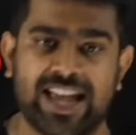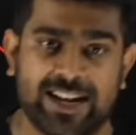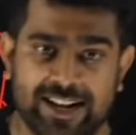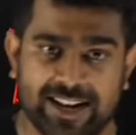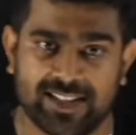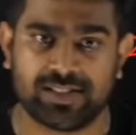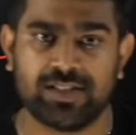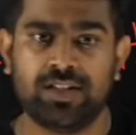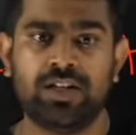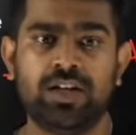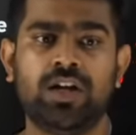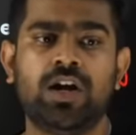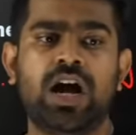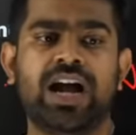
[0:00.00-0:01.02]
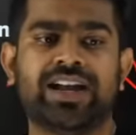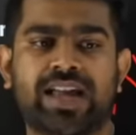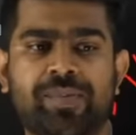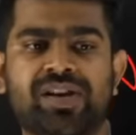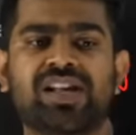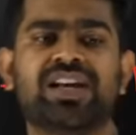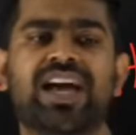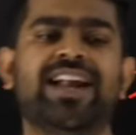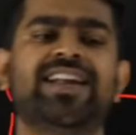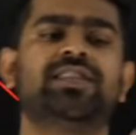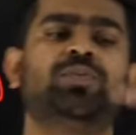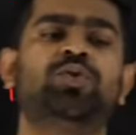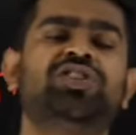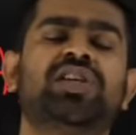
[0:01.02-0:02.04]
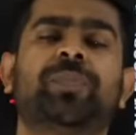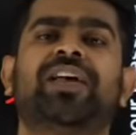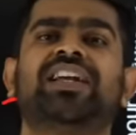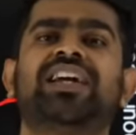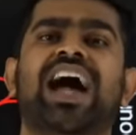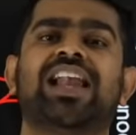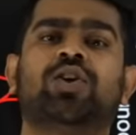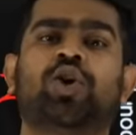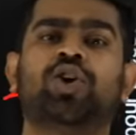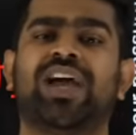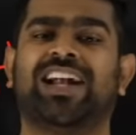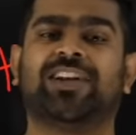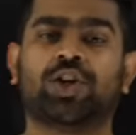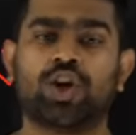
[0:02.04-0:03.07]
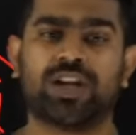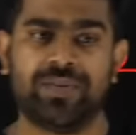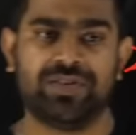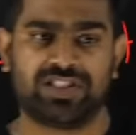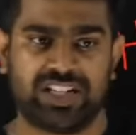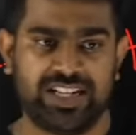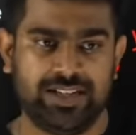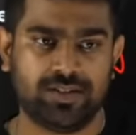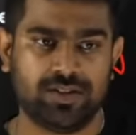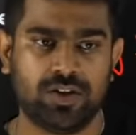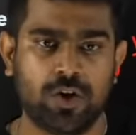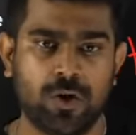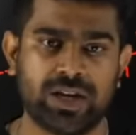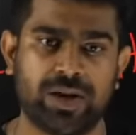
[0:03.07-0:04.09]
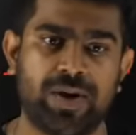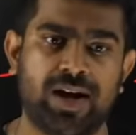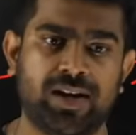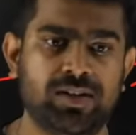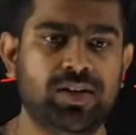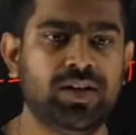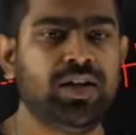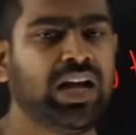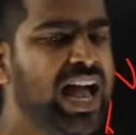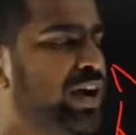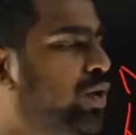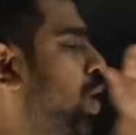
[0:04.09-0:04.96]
kinetics. Chemical kinetics mudicha peruga I'll go to electrochemistry. Okay, va. I